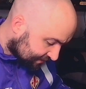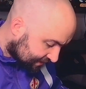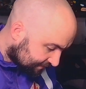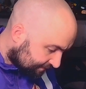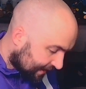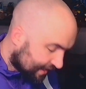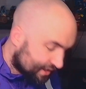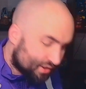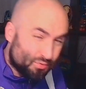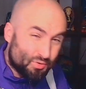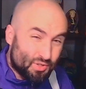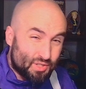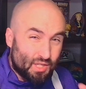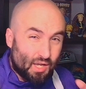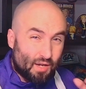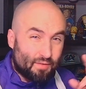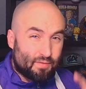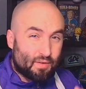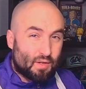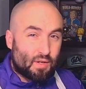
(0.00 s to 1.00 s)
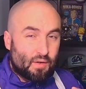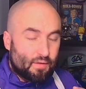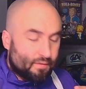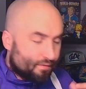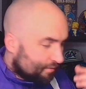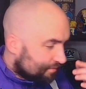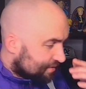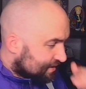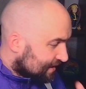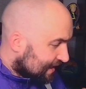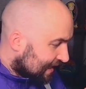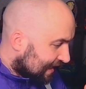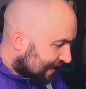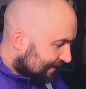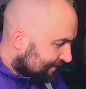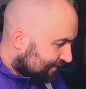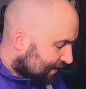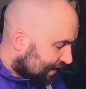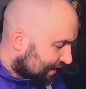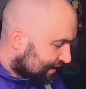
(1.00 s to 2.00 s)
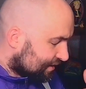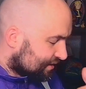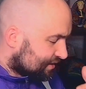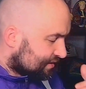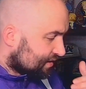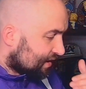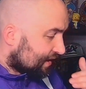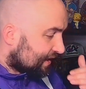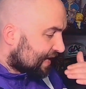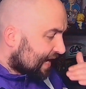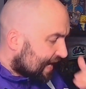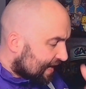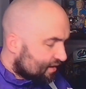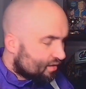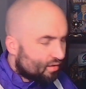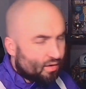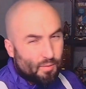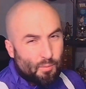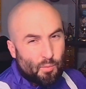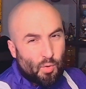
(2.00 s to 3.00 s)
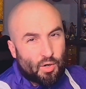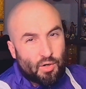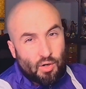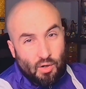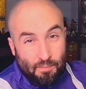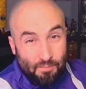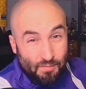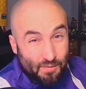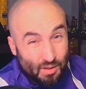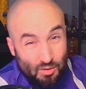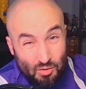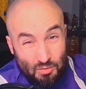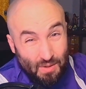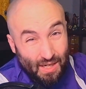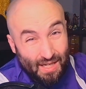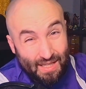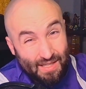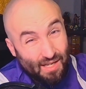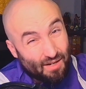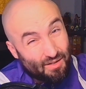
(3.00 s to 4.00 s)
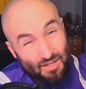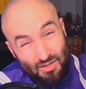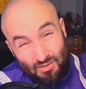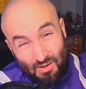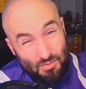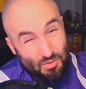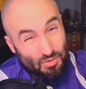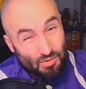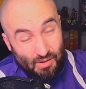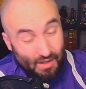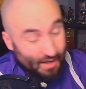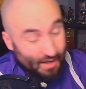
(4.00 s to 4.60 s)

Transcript: special stuff from Sneaky Finders. Again, on Whatnot. Use my link down in the description. You